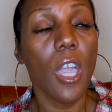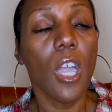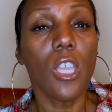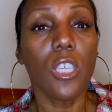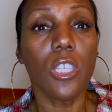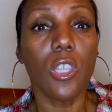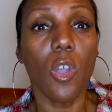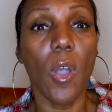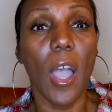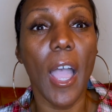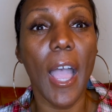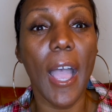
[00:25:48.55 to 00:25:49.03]

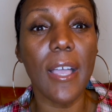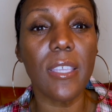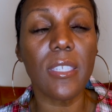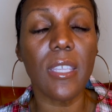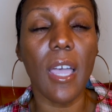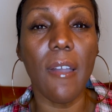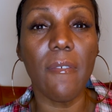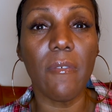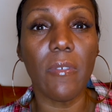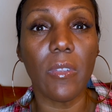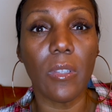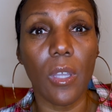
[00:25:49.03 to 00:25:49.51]
So as
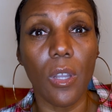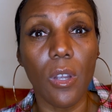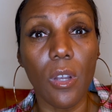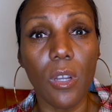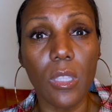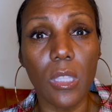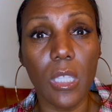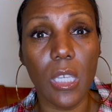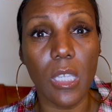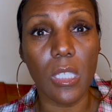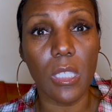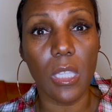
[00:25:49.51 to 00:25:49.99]
I've
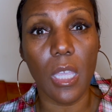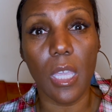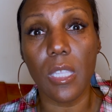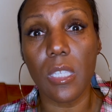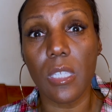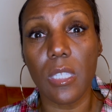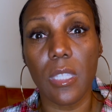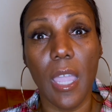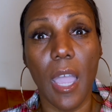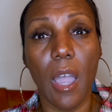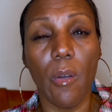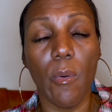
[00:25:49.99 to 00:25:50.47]
learned these
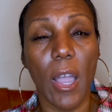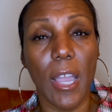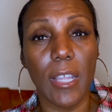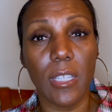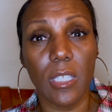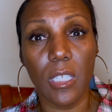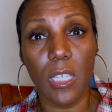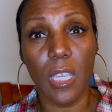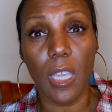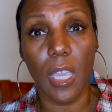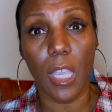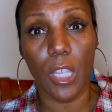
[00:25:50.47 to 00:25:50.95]
things, now I
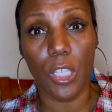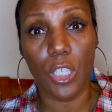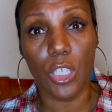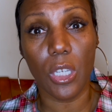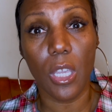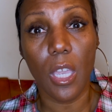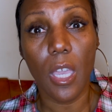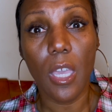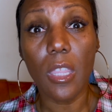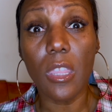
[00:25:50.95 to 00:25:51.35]
teach.